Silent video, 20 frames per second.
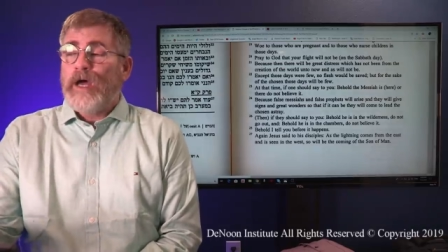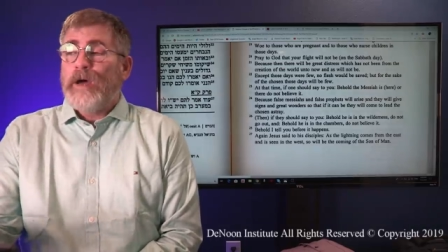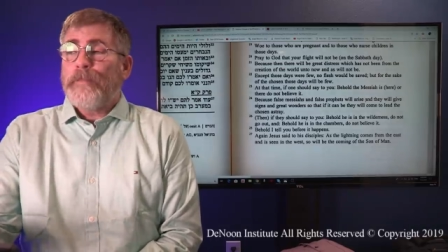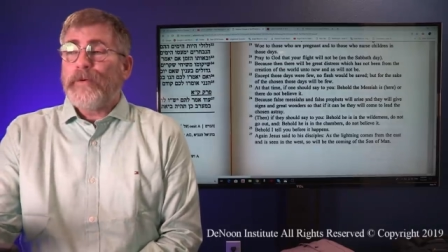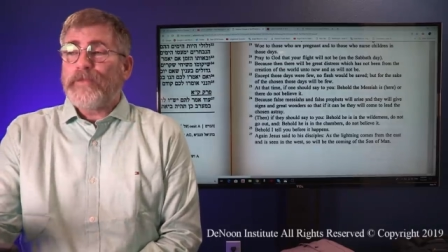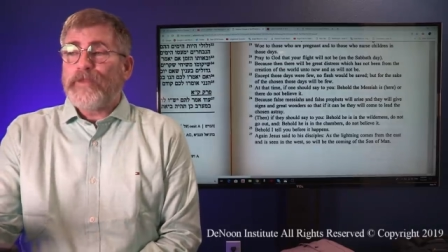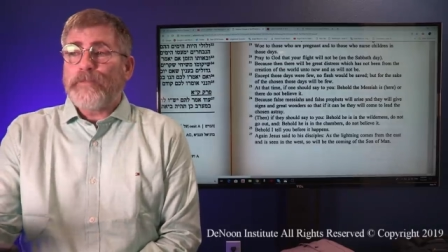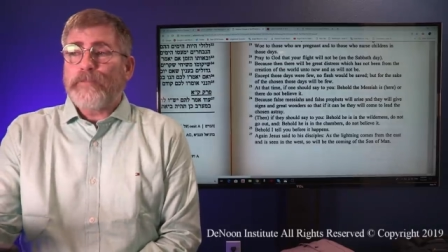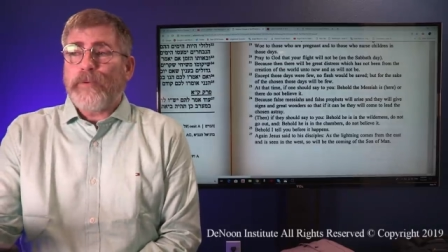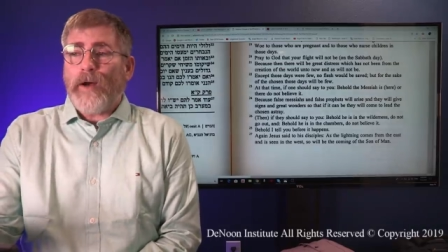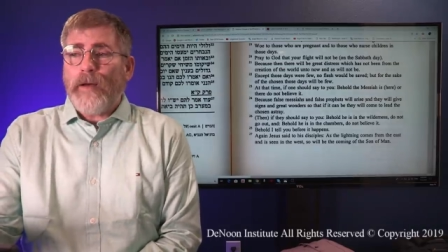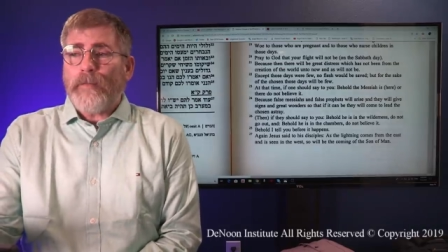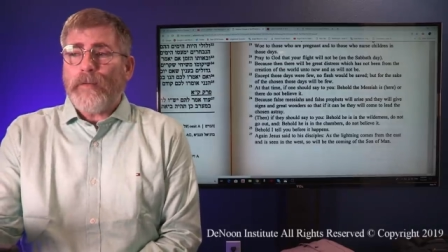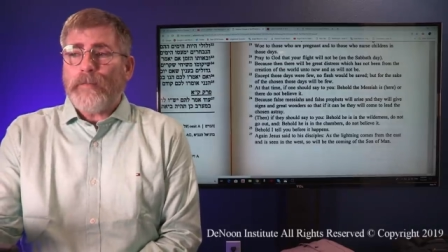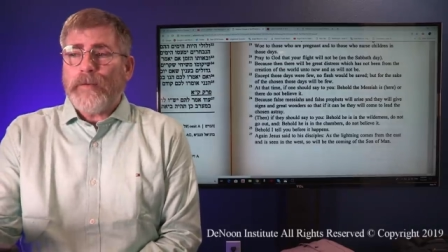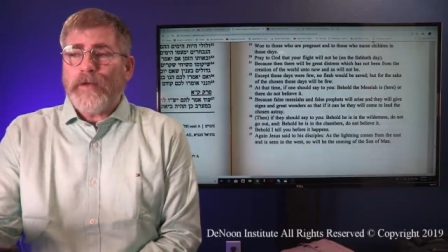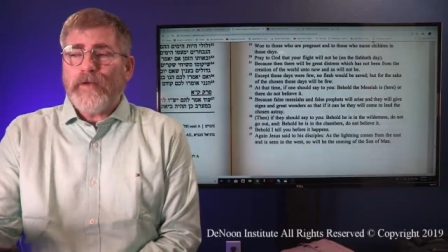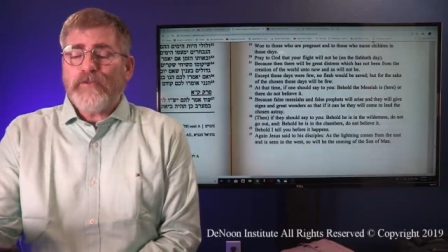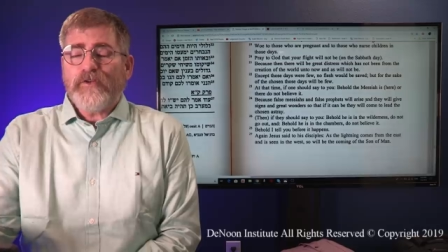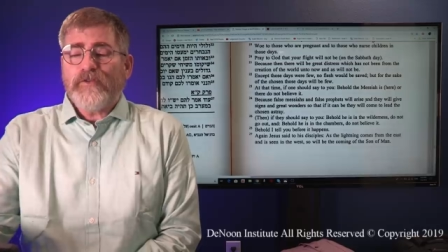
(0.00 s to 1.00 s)
But the
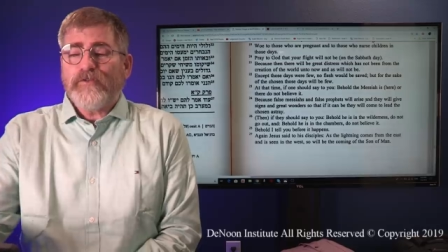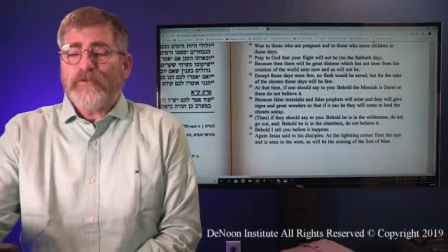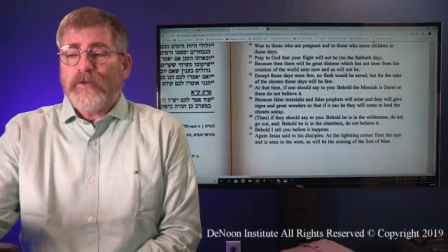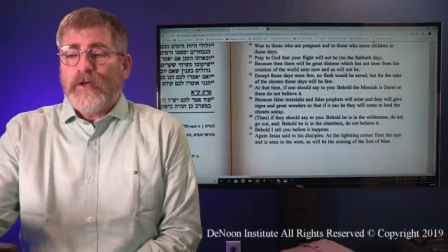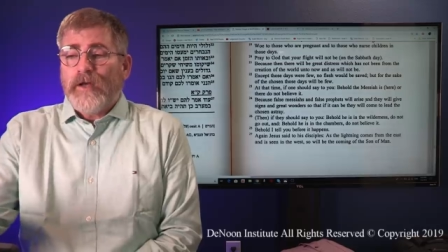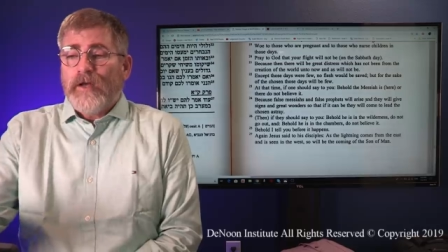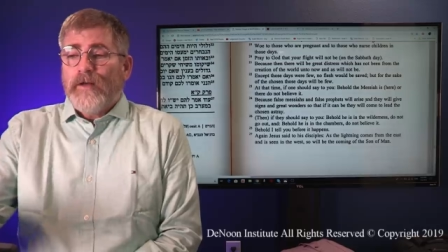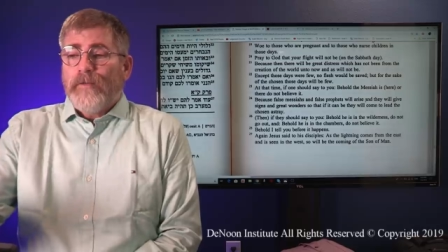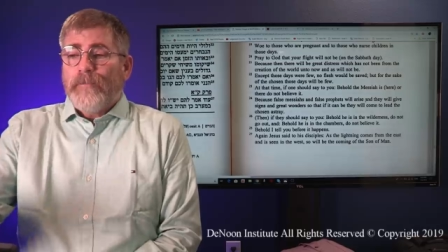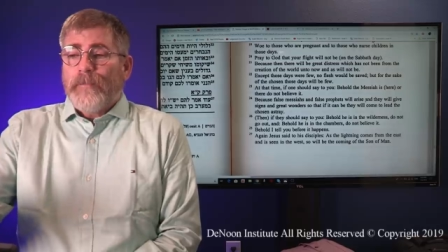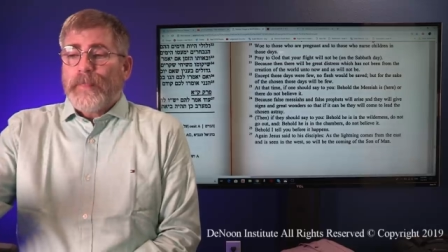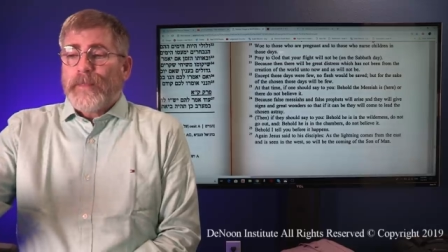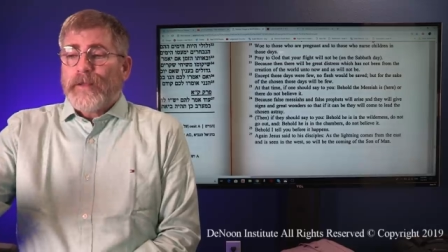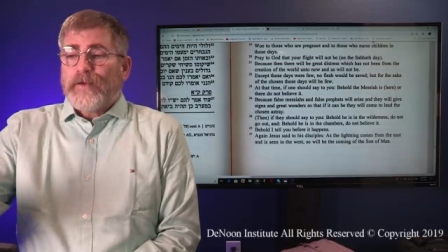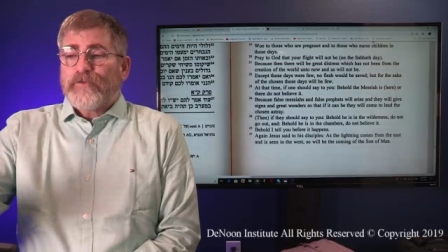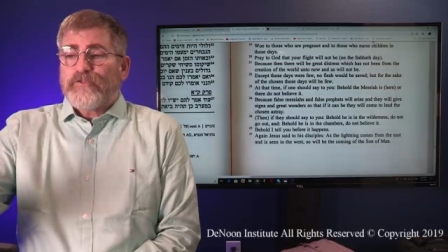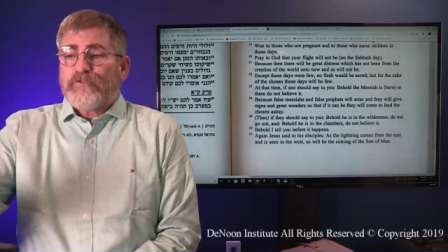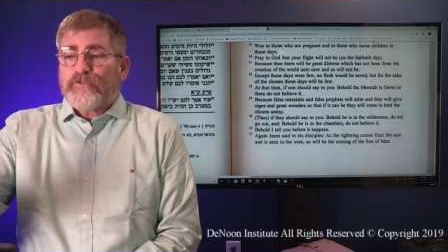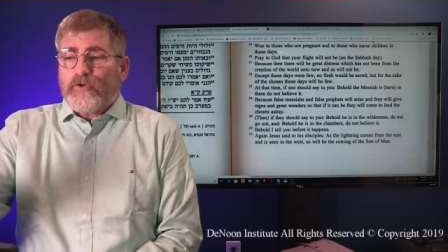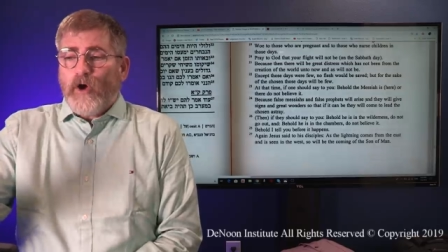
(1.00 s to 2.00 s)
problem is, is
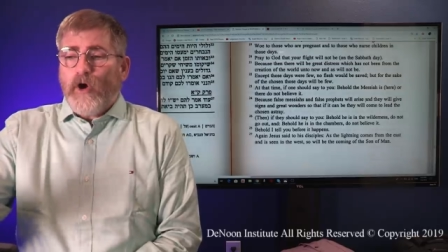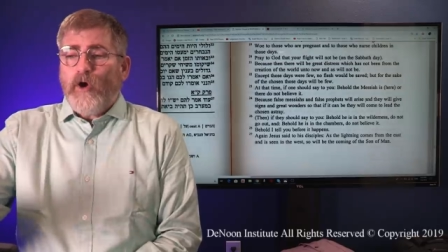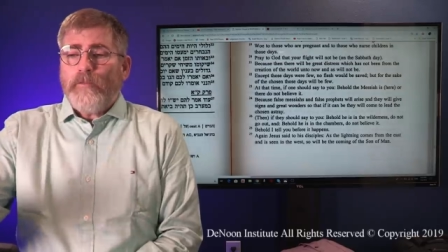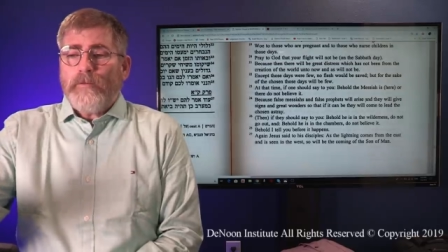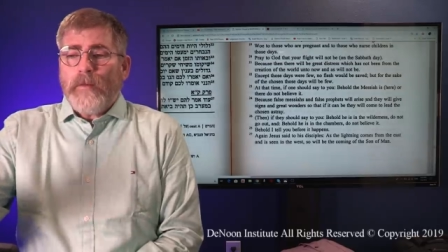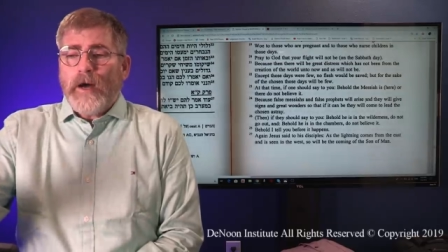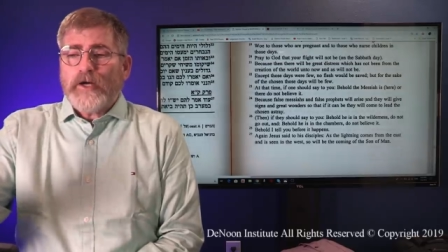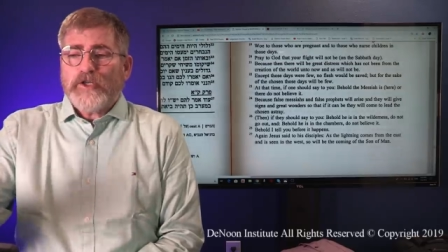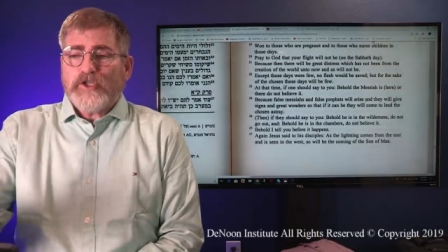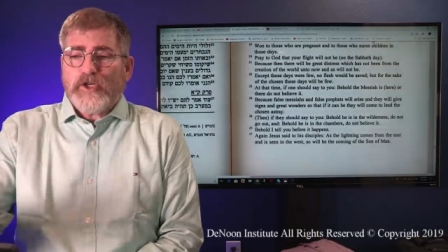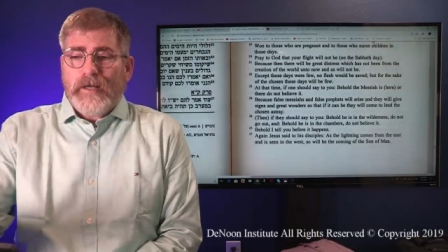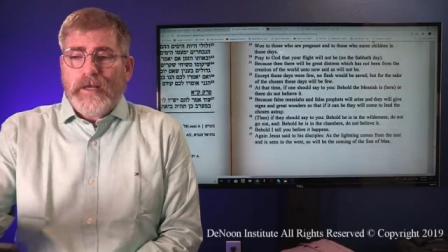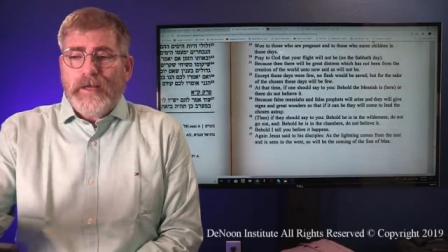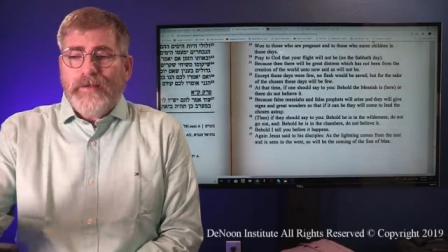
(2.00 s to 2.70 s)
so much